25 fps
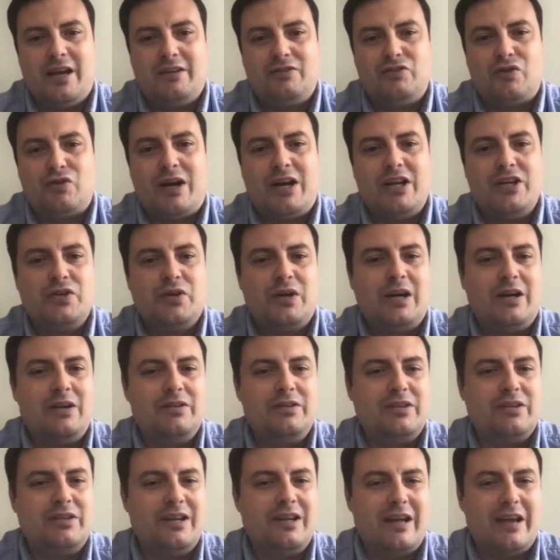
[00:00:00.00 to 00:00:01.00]
Traditional
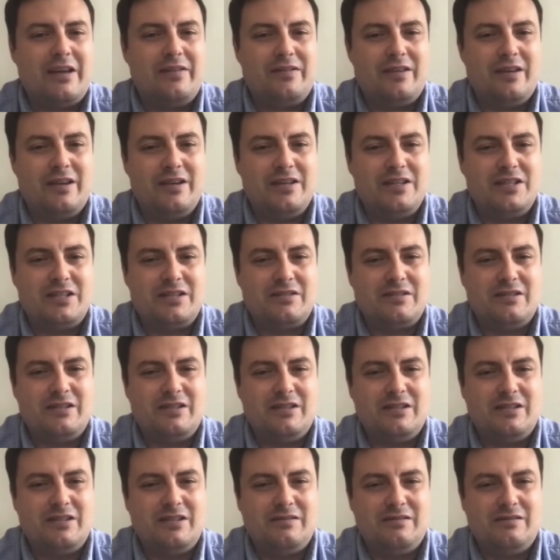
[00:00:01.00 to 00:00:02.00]
retail, I think, is
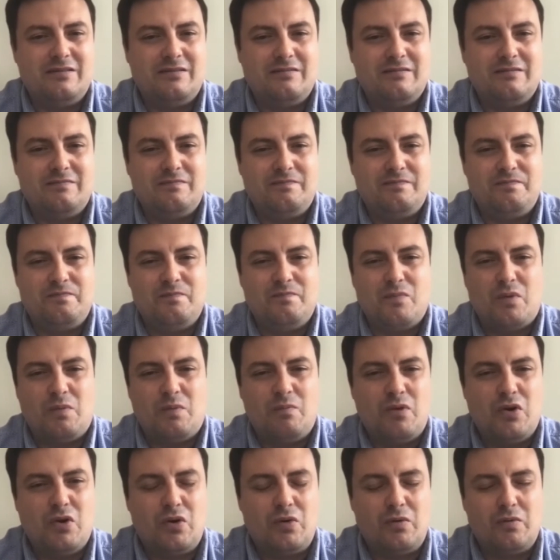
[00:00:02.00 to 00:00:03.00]

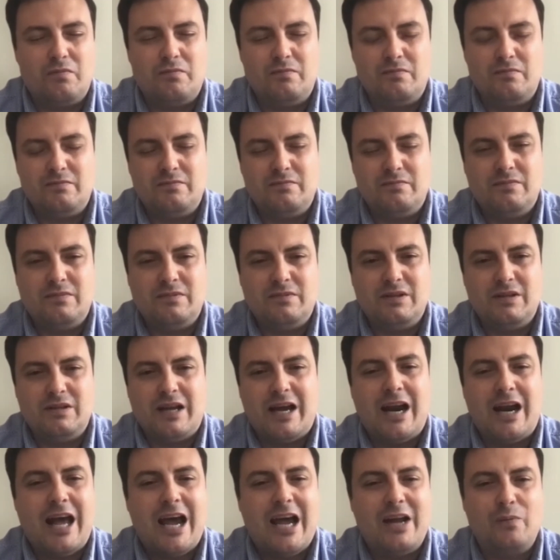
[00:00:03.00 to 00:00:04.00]
more
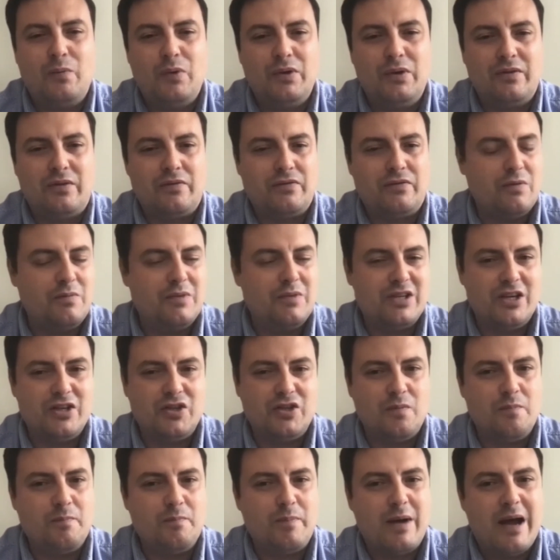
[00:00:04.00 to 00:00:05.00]
aligned with
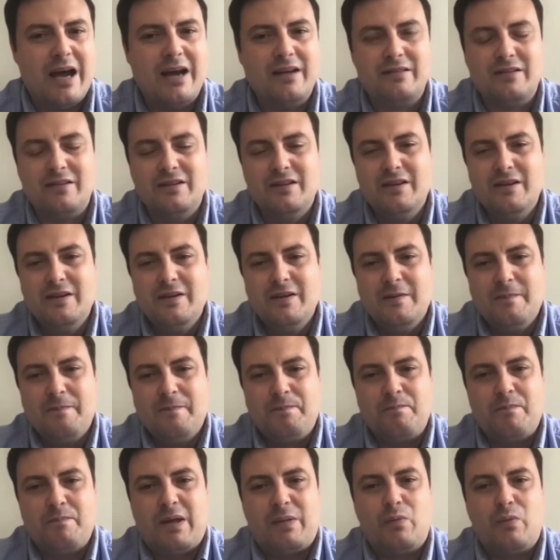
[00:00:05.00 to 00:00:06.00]
optimization path,
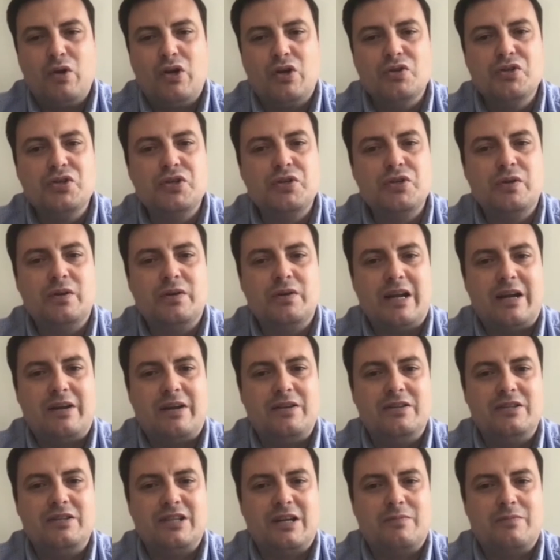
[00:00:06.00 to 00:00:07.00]
but we consider that
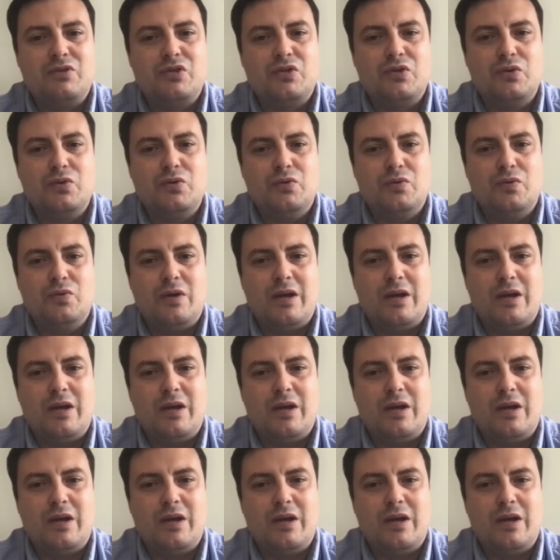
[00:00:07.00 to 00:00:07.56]
in terms to